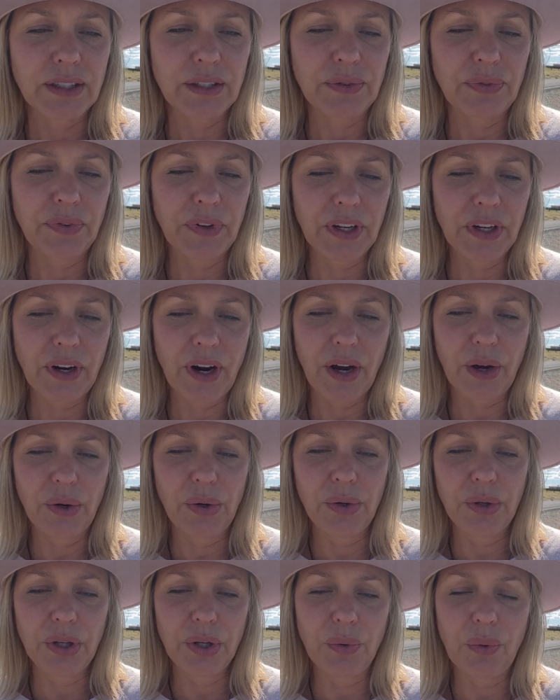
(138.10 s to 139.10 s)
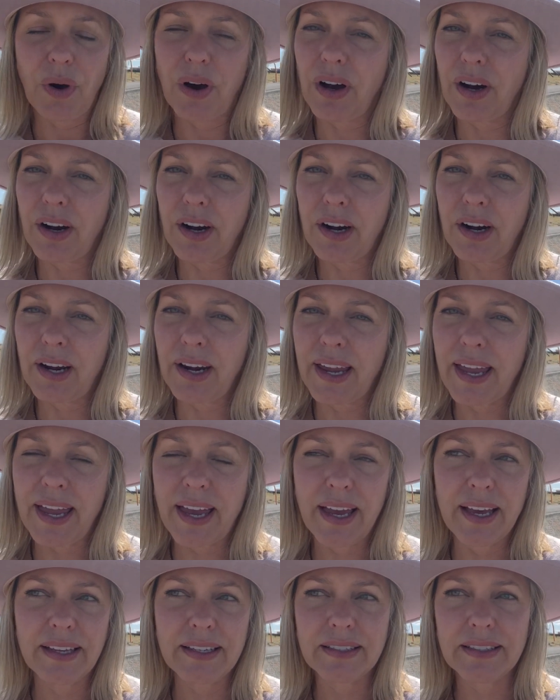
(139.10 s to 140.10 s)
figure out who you are.
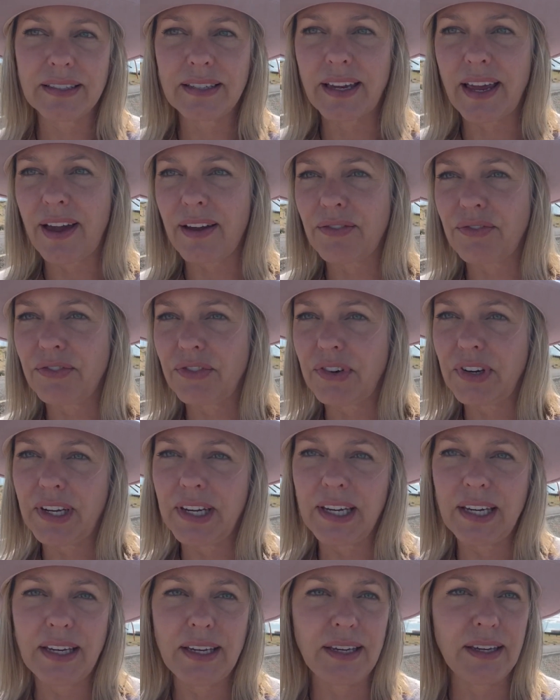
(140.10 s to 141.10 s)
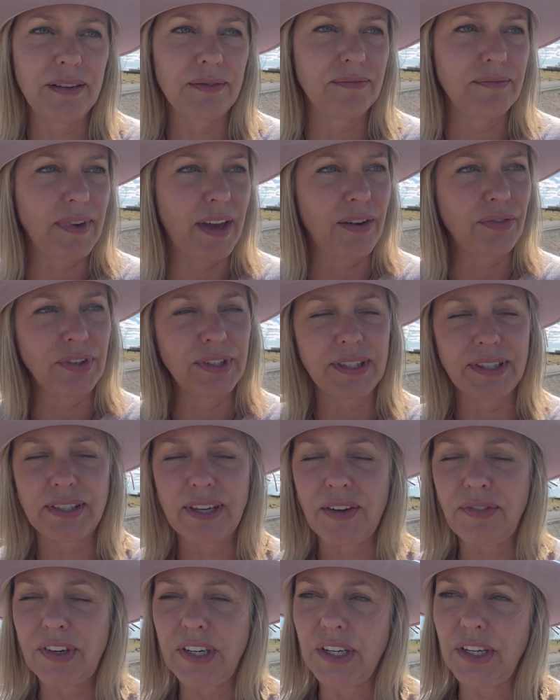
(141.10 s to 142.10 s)
And every
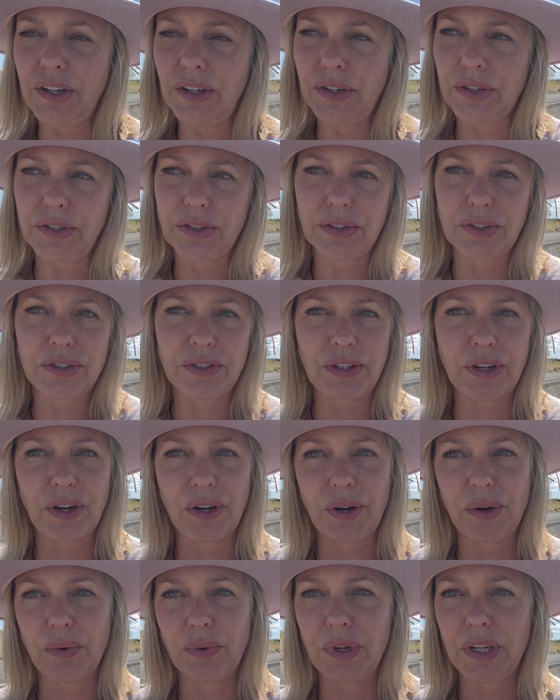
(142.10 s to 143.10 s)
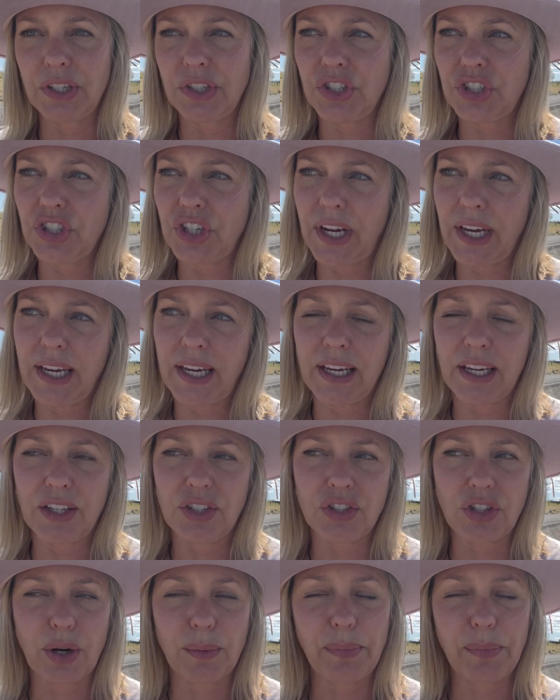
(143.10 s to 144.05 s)
7 years or so, we change.